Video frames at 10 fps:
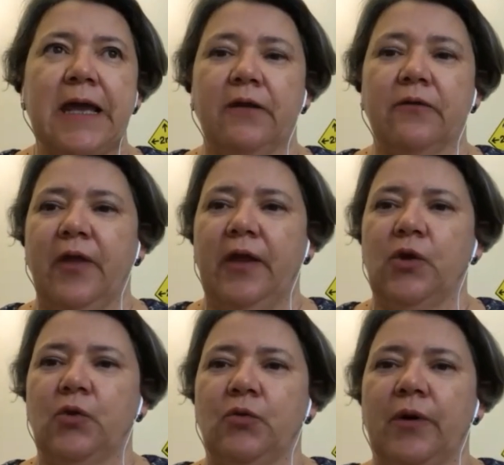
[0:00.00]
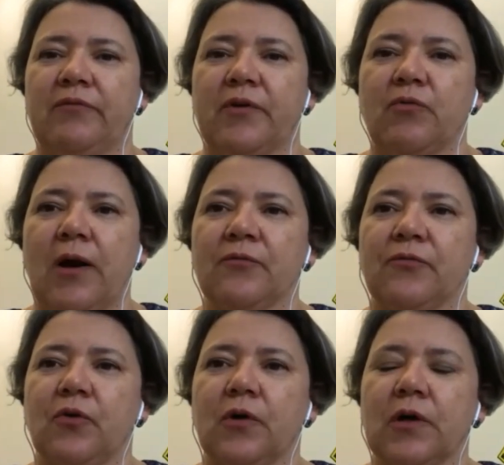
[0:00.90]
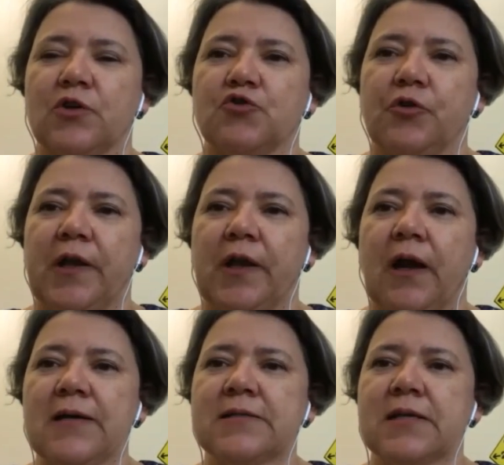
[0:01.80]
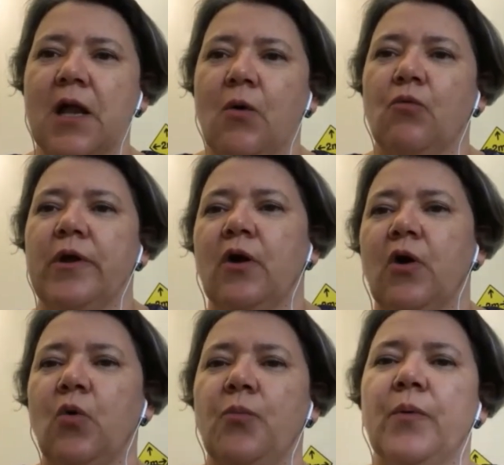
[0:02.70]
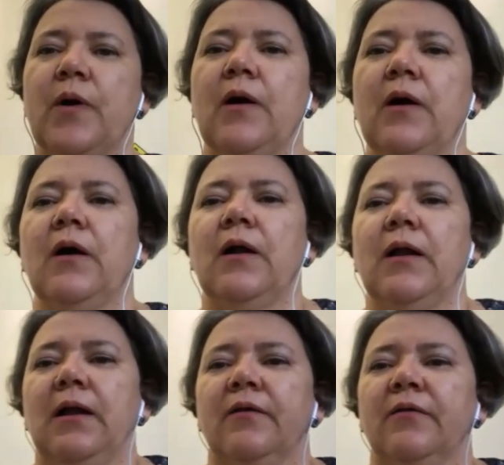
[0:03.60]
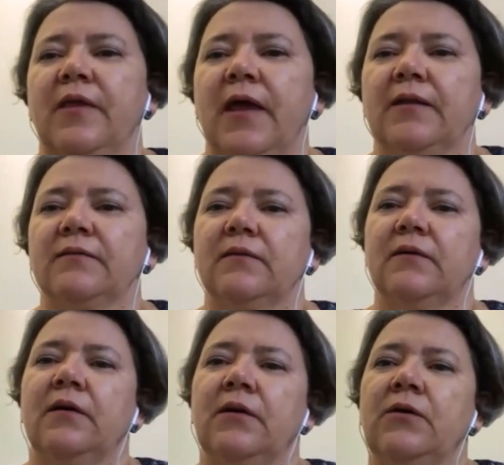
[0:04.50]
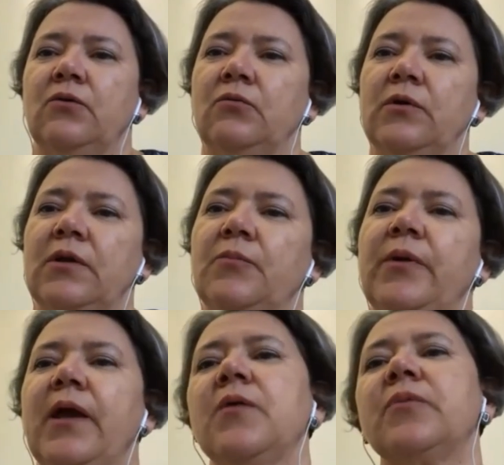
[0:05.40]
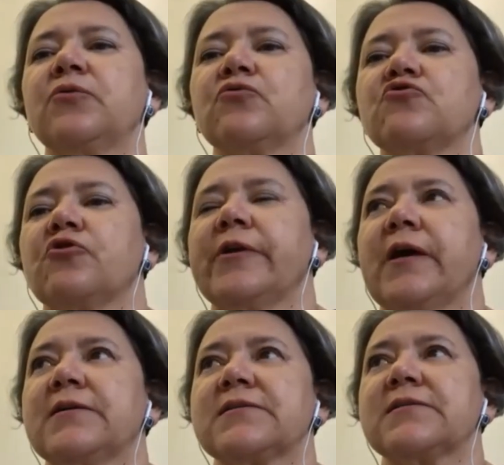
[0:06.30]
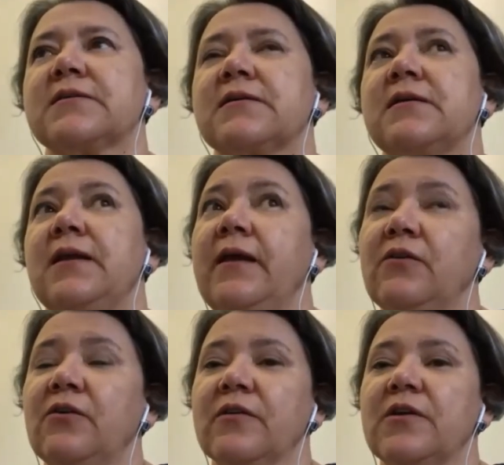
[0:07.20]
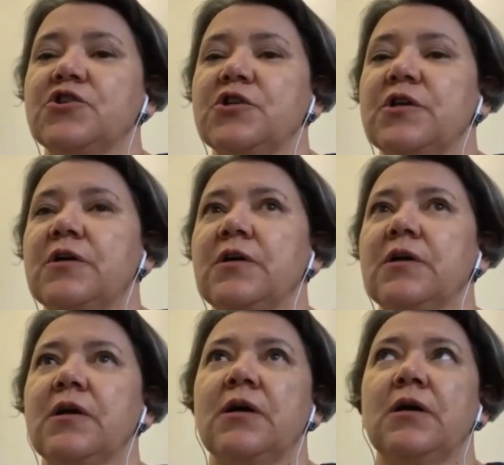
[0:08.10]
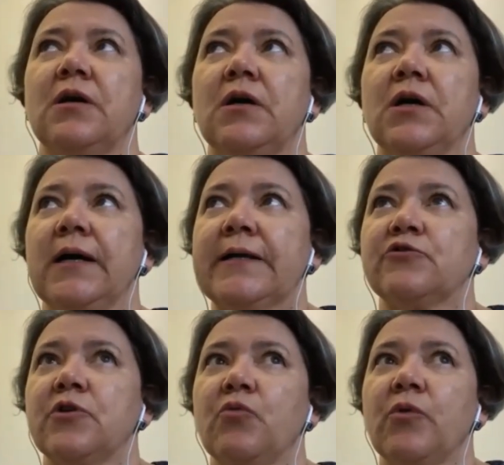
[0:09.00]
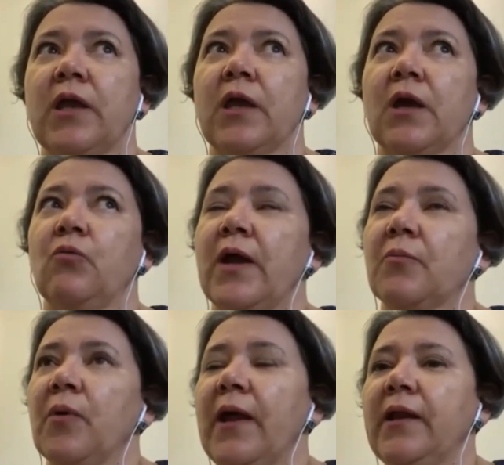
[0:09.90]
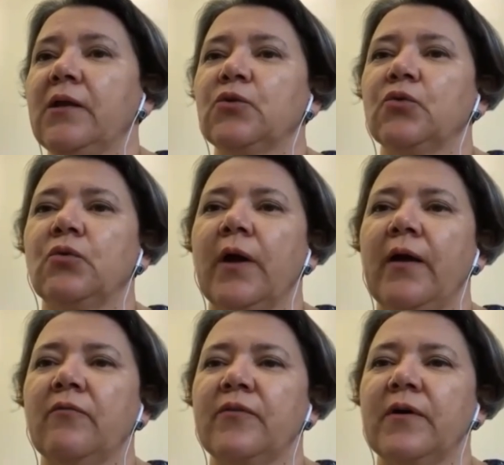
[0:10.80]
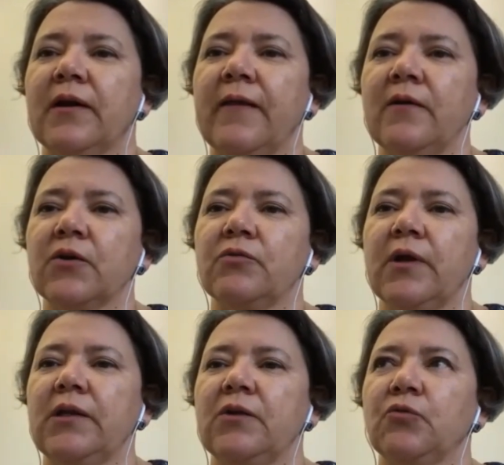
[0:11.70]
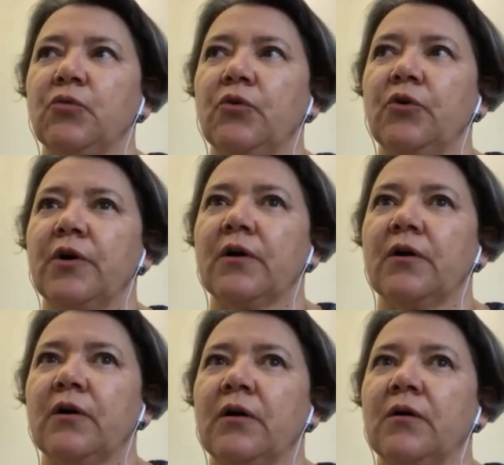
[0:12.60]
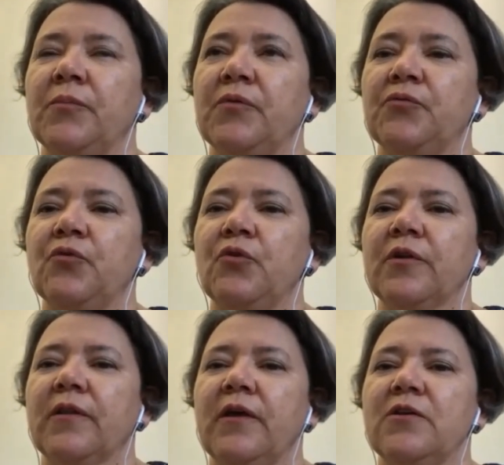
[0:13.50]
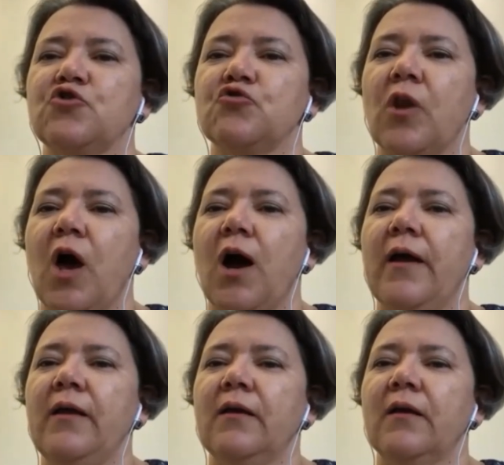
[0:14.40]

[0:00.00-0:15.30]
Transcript: And thank you everyone for joining us. We hope that you will be able to join us later this year. Actually, we are planning to have another curated tour before 10 July.